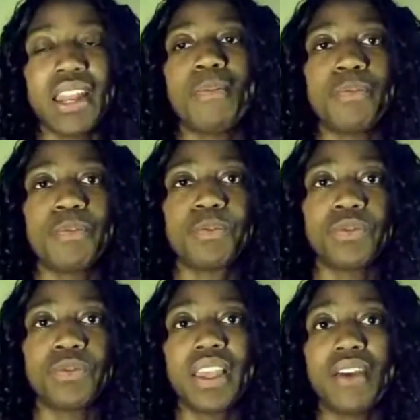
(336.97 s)
and it
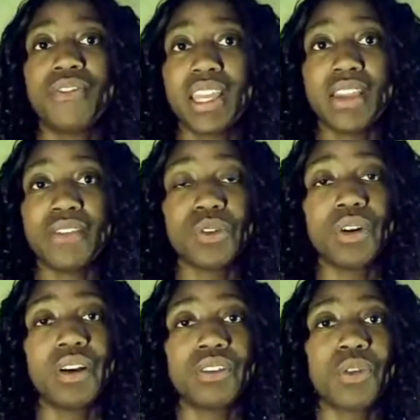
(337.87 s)
definitely gives
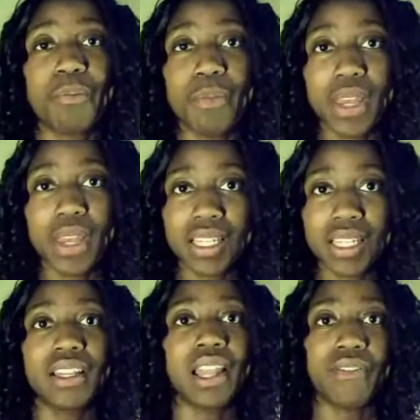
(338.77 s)
you a
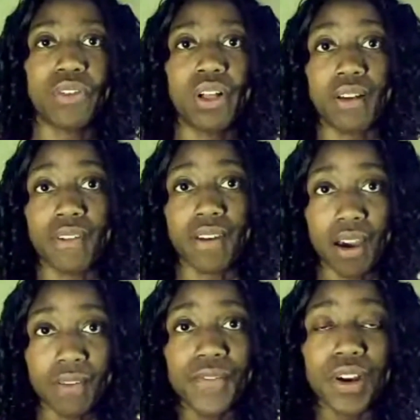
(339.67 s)
tremendous level of
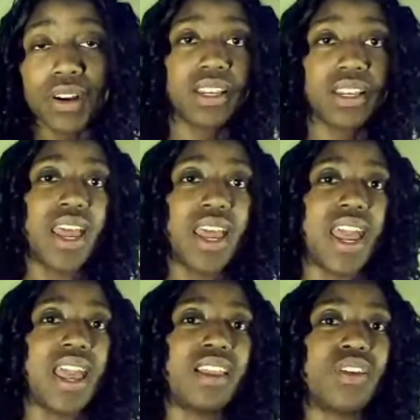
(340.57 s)
comfort,
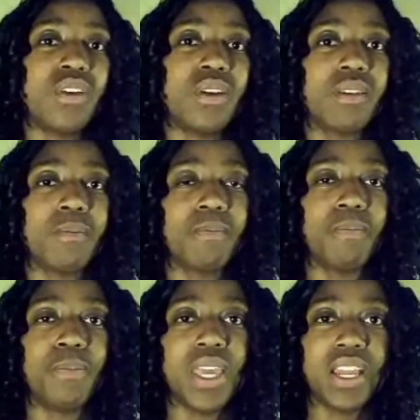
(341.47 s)
and you can
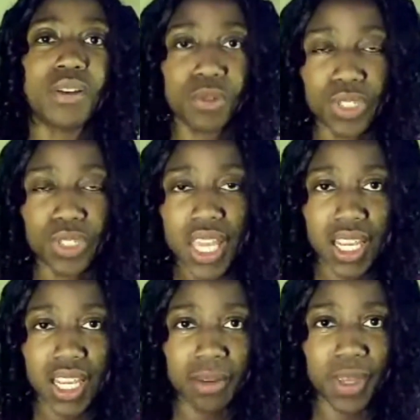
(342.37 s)
be in a
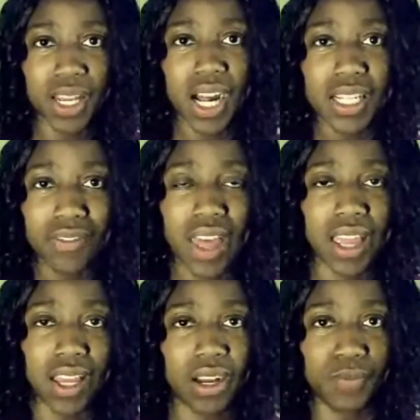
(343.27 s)
routine because of
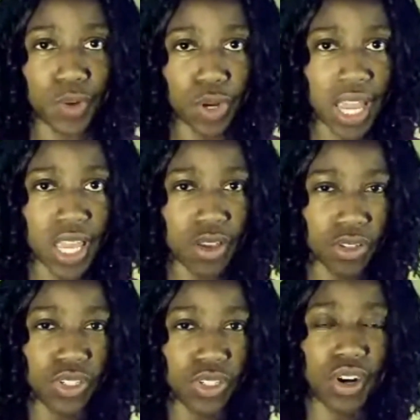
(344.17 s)
that comfort, and you
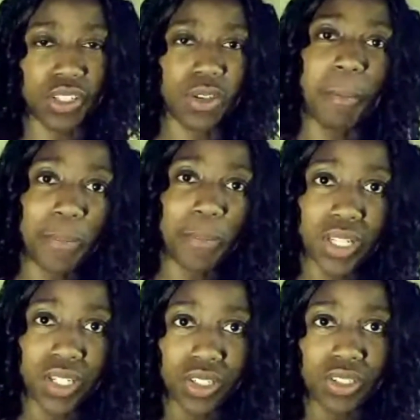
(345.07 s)
can start to
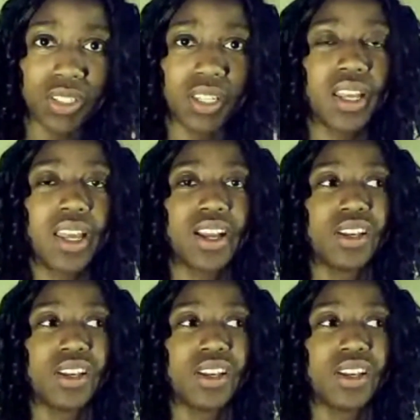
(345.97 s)
build